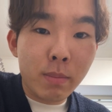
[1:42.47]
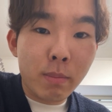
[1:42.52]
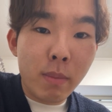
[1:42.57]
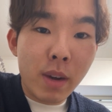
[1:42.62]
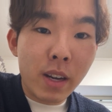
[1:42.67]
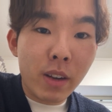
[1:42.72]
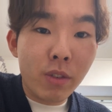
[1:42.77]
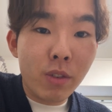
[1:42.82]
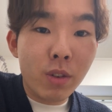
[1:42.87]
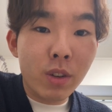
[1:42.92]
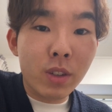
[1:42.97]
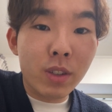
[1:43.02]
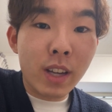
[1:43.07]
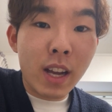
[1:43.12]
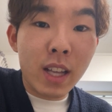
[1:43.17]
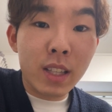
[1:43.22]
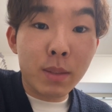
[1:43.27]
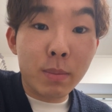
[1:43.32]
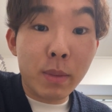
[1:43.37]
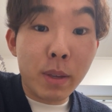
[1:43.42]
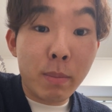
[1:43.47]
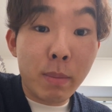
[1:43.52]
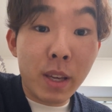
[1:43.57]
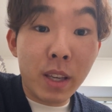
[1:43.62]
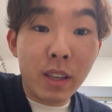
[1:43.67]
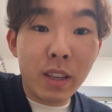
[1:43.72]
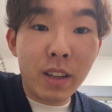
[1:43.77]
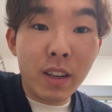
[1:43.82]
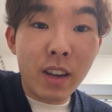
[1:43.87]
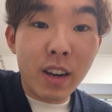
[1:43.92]
MoneyForward has been
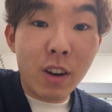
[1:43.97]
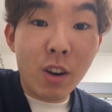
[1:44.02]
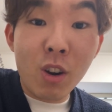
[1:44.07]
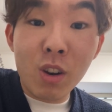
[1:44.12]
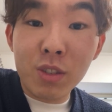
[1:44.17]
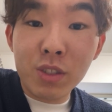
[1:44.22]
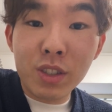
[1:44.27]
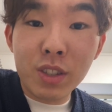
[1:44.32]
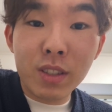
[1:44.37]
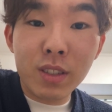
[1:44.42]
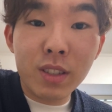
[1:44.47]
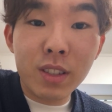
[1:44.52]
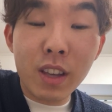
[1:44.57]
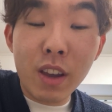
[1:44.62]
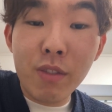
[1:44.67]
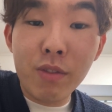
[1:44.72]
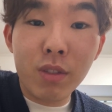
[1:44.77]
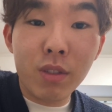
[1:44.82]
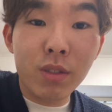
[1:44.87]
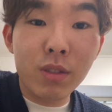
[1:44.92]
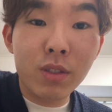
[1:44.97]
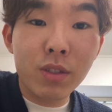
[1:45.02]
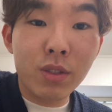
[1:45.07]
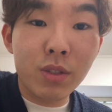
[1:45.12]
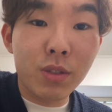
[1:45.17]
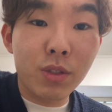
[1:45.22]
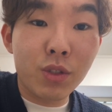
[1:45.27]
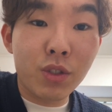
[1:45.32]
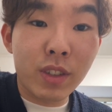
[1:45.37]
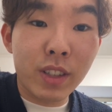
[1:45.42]
making a conscious effort
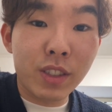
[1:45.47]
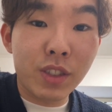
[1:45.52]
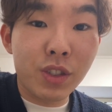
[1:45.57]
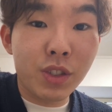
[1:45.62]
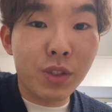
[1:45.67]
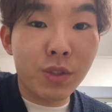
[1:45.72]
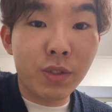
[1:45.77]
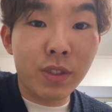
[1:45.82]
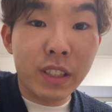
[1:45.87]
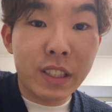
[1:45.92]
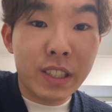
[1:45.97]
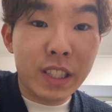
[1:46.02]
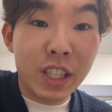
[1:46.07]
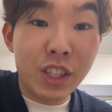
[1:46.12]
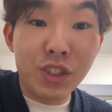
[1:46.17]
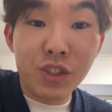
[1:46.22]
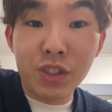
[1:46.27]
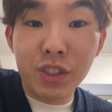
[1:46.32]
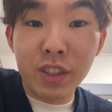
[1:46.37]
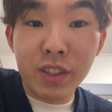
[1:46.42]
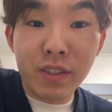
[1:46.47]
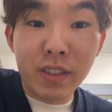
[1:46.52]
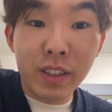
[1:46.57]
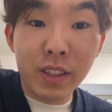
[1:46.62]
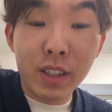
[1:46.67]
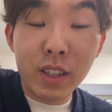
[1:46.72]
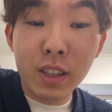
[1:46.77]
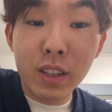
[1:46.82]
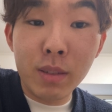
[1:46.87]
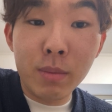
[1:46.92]
to transition its engineering
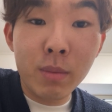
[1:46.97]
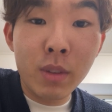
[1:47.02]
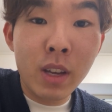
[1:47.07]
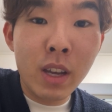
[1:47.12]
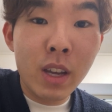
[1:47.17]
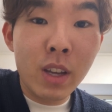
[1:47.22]
team